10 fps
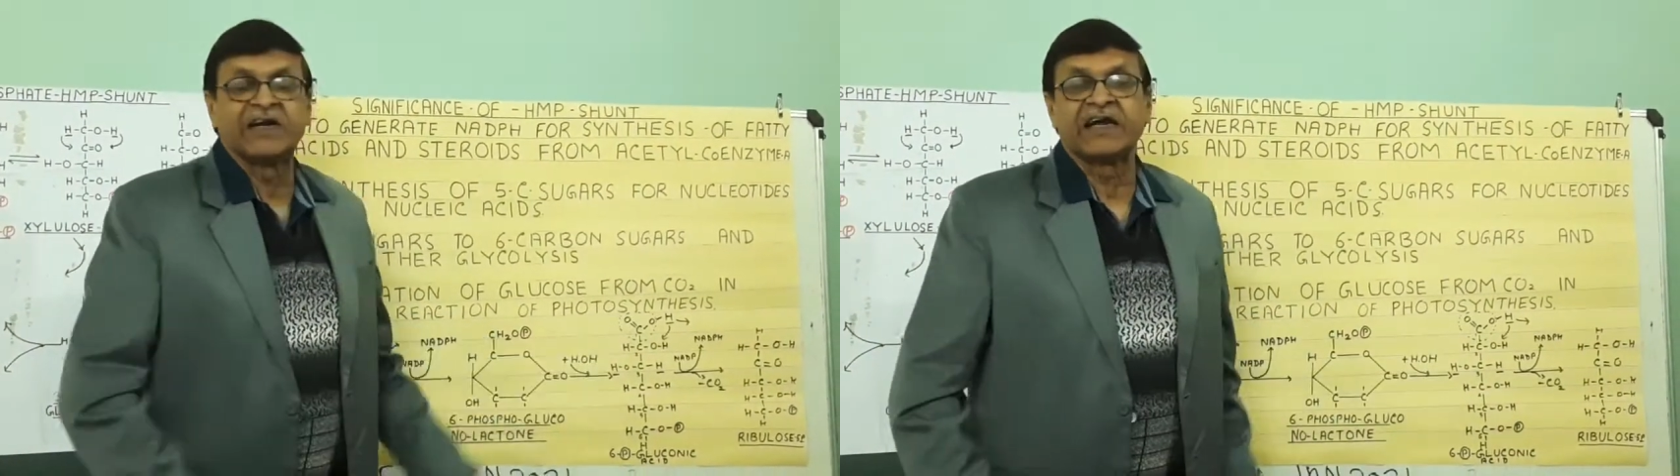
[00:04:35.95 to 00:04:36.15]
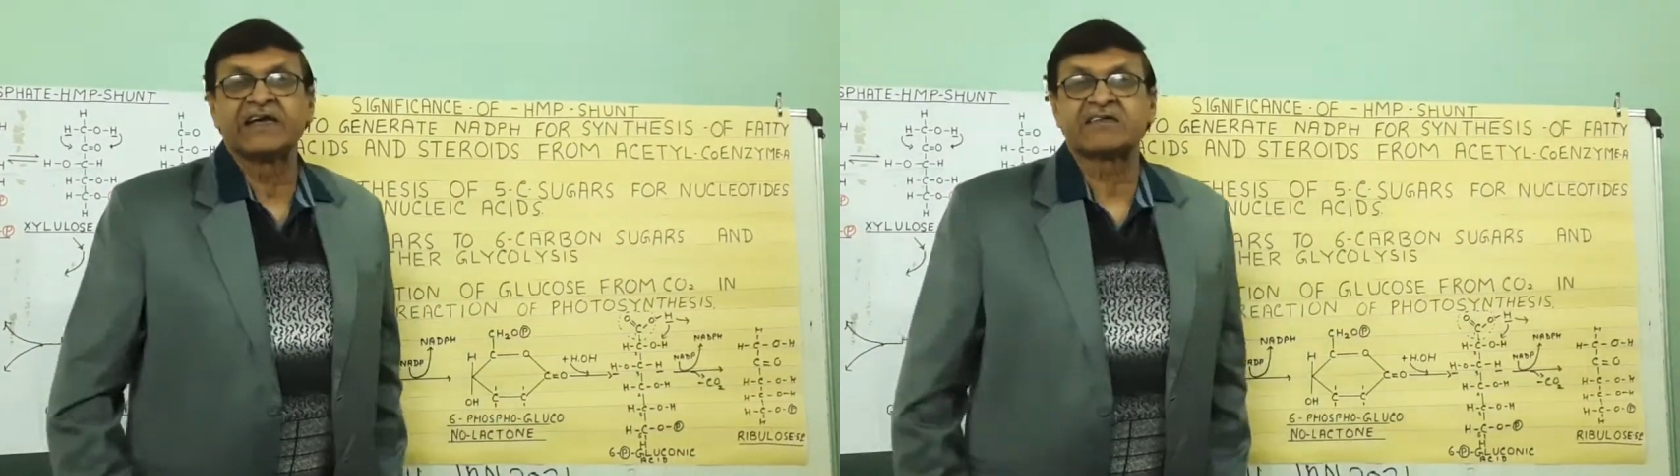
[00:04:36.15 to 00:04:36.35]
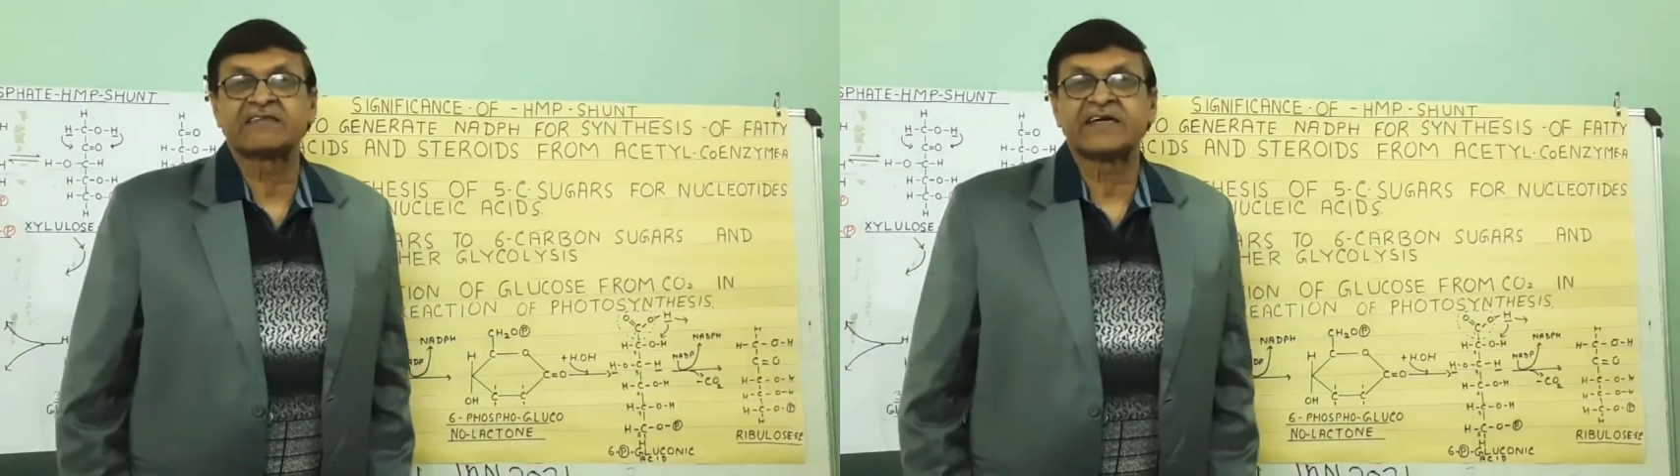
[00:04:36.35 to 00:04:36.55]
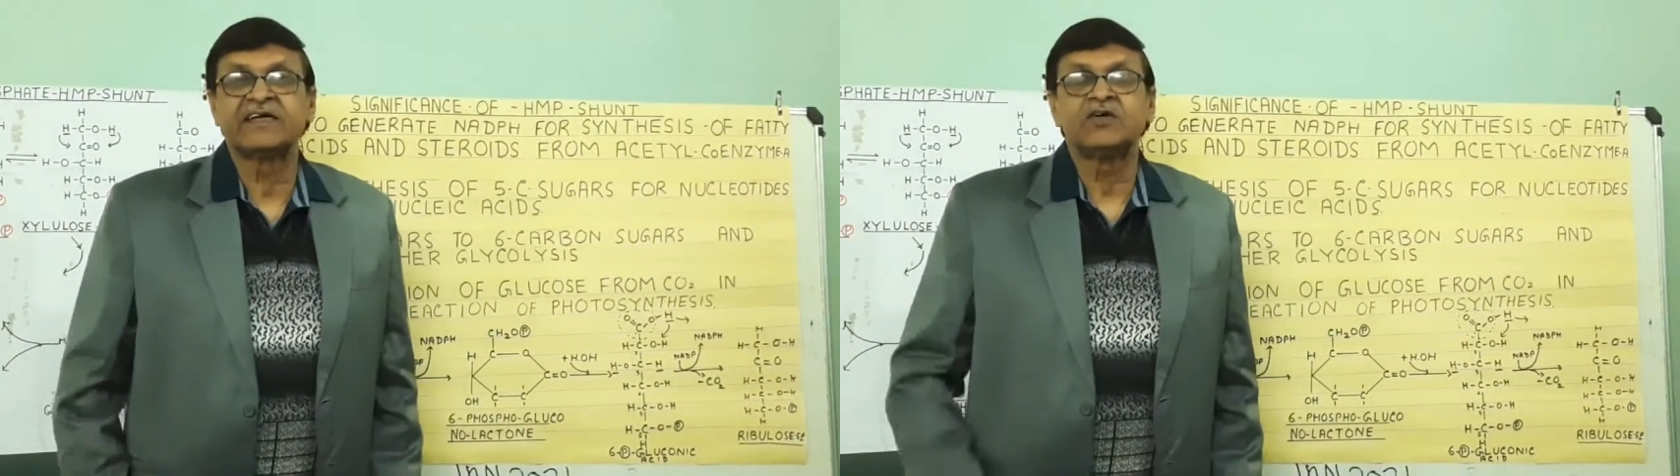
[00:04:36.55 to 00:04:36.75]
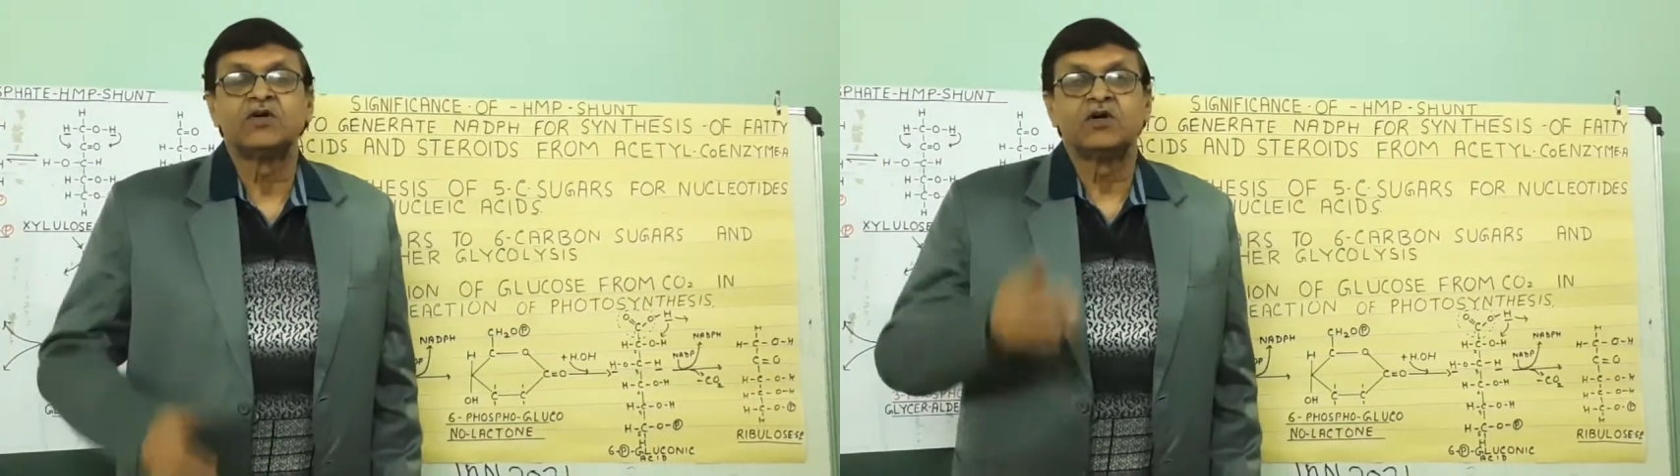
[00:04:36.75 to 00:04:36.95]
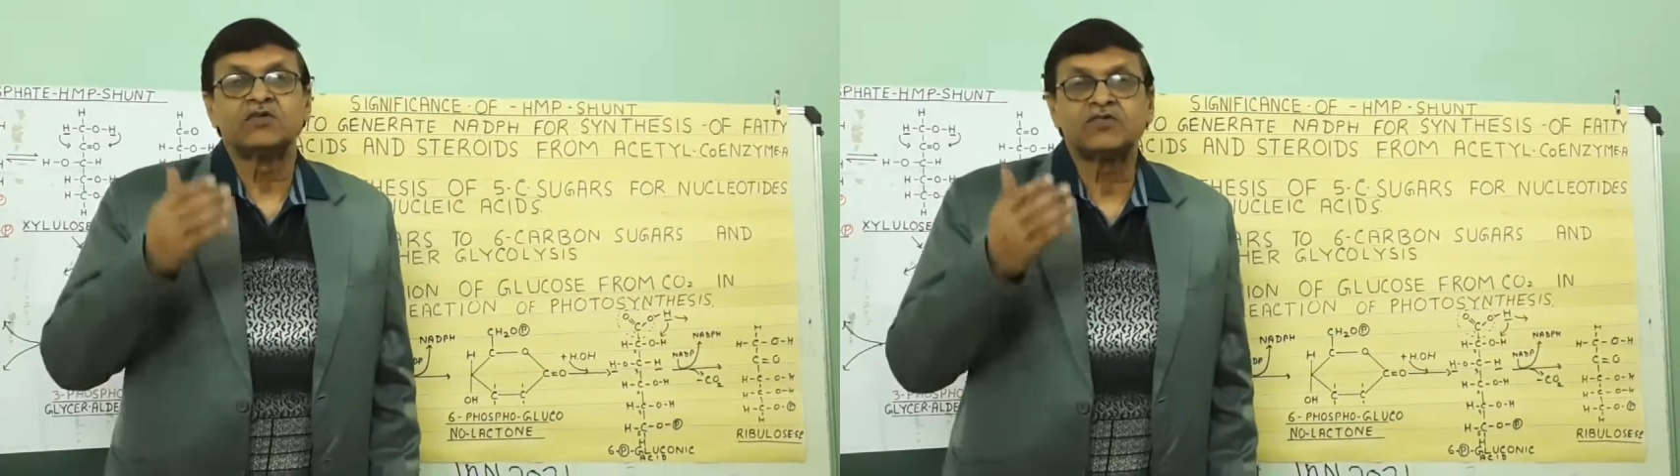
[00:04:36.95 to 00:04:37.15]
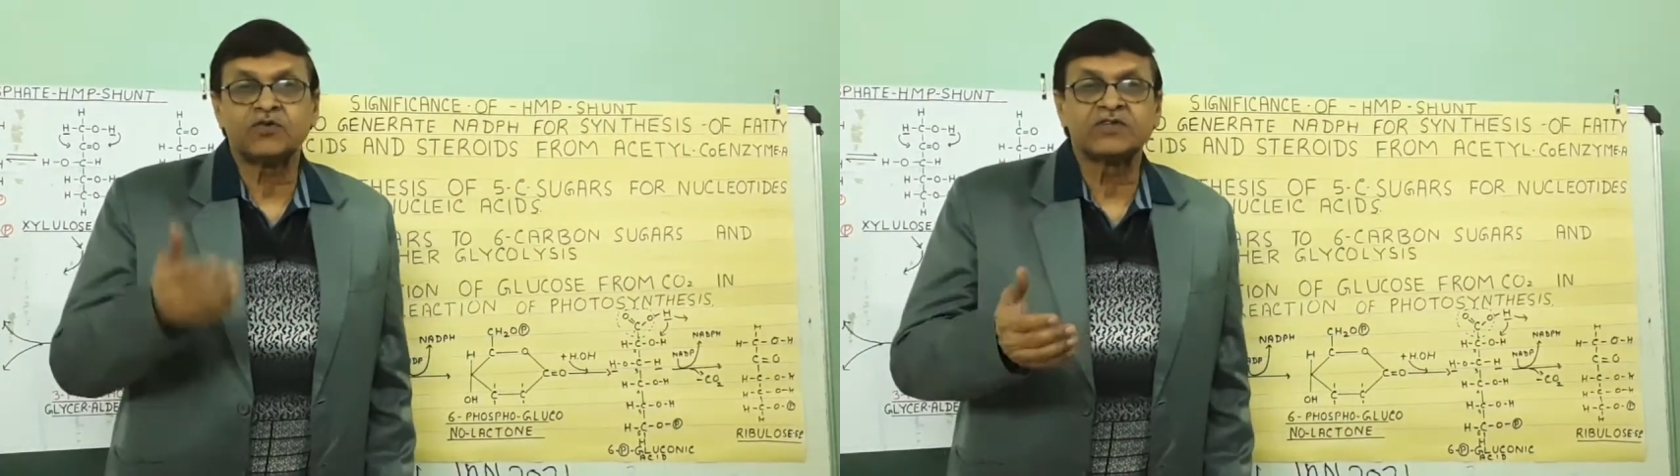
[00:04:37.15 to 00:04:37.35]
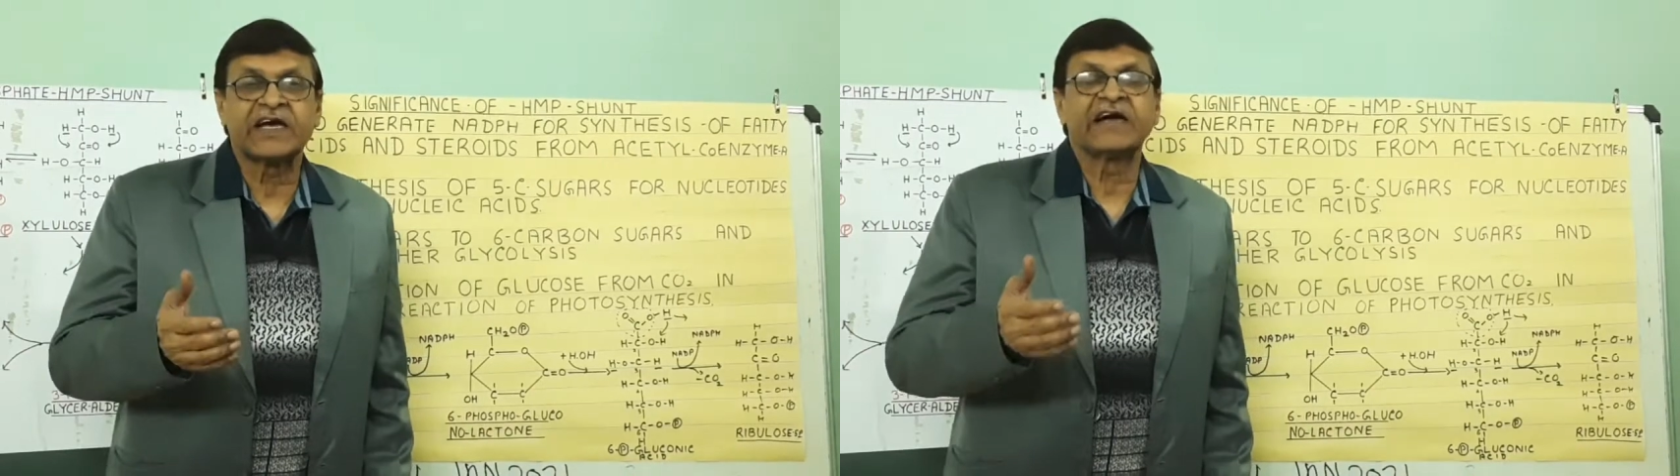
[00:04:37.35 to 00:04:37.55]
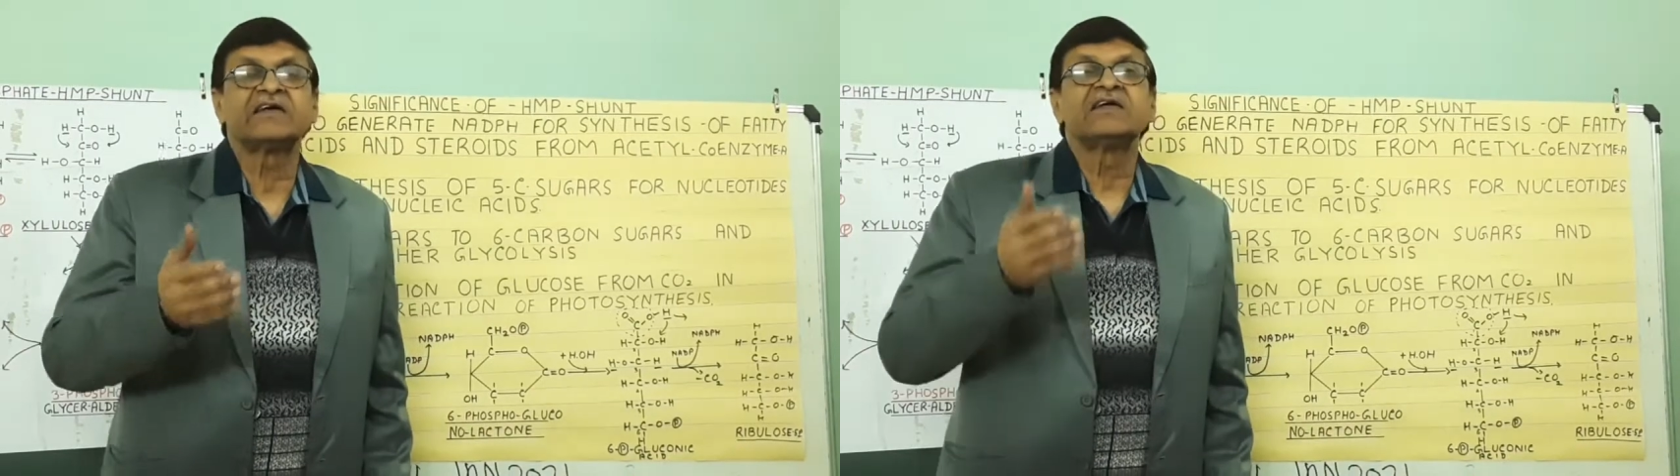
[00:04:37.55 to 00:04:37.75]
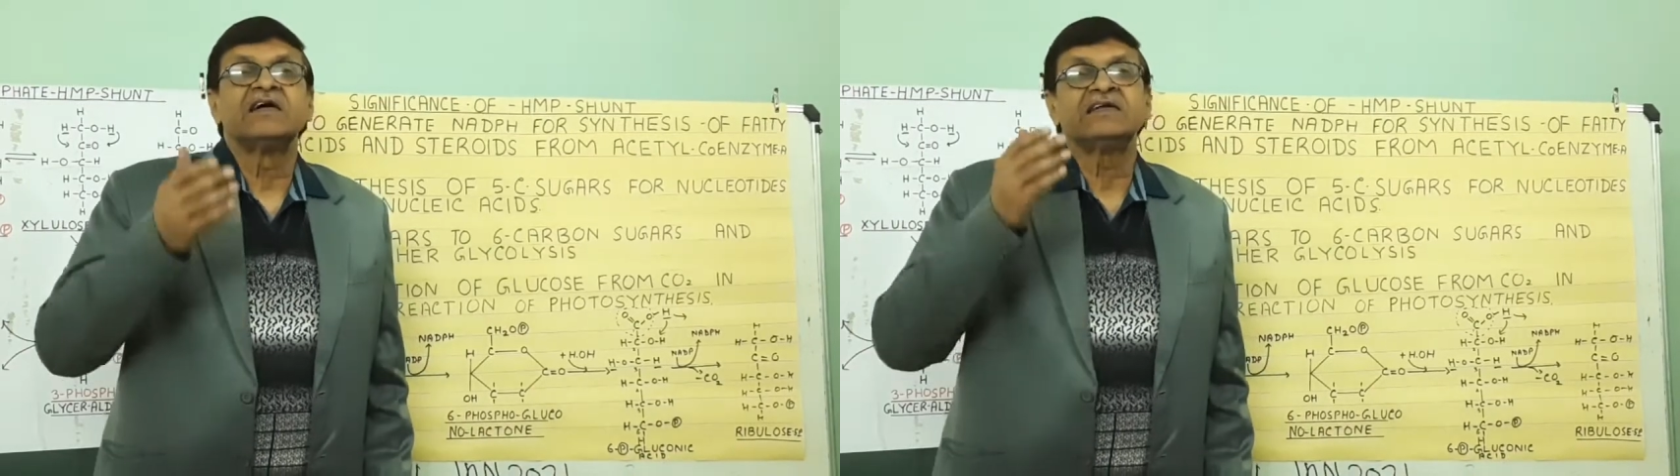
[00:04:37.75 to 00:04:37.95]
dioxide so that